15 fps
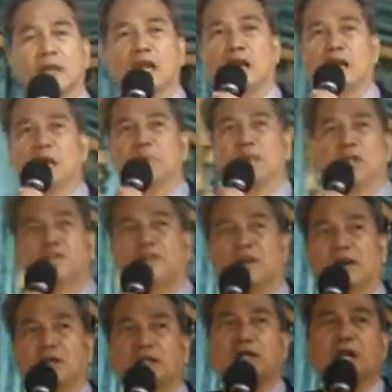Heavenly
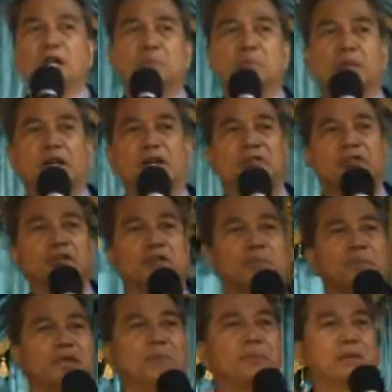Father, I pray for your
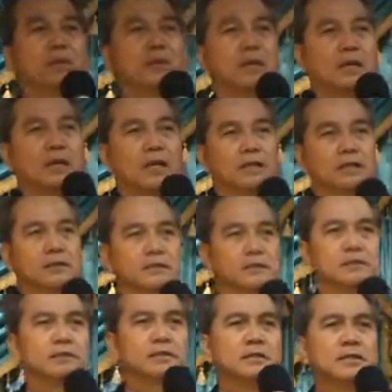people, O
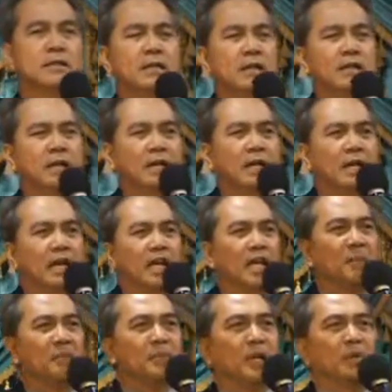God.
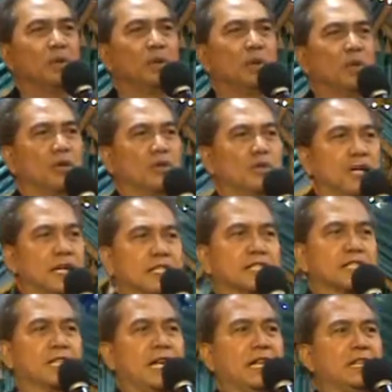Help them, Lord, to
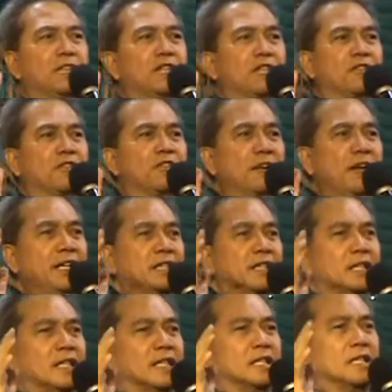extend their faith
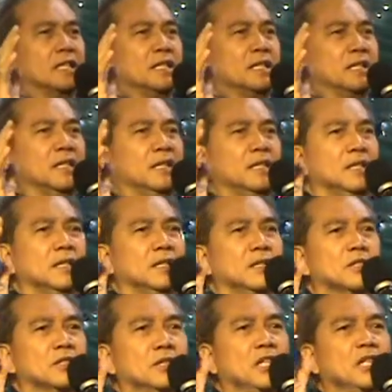
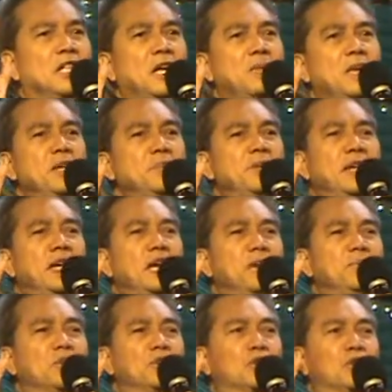so that they may be
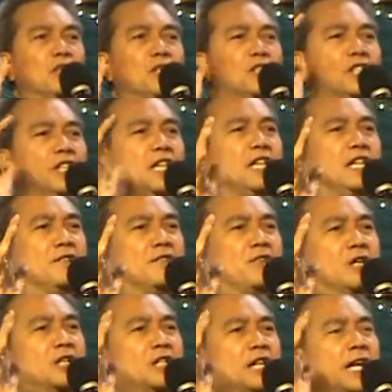able to receive
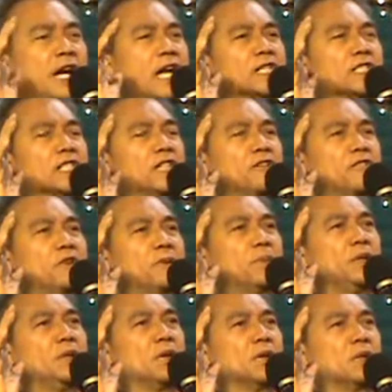what they're asking from
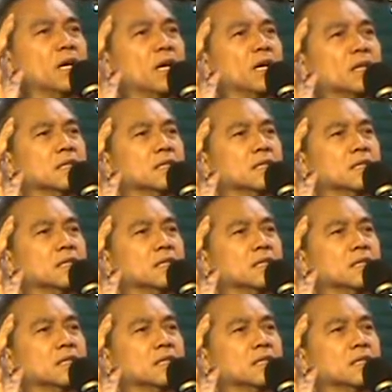you, O God.